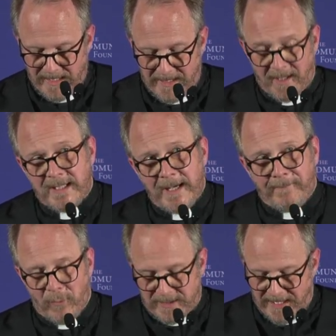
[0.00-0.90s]
In
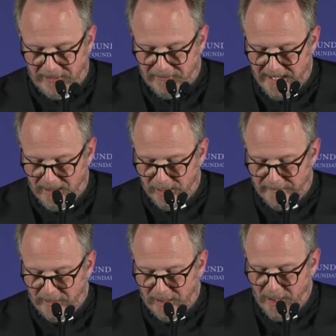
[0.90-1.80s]
1943,
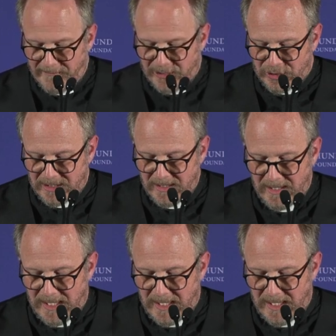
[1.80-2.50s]
Kolakovich